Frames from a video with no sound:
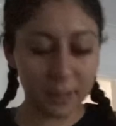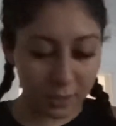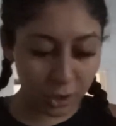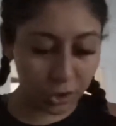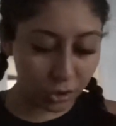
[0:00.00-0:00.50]

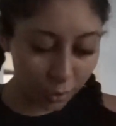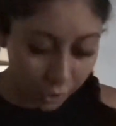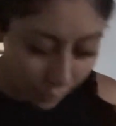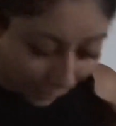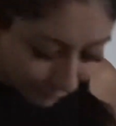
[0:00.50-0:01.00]
They're so
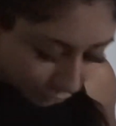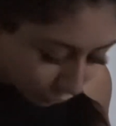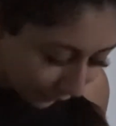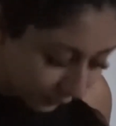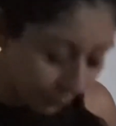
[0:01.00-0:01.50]
cute. I haven't
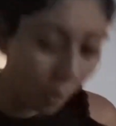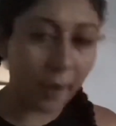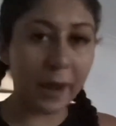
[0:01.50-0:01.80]
tried them on.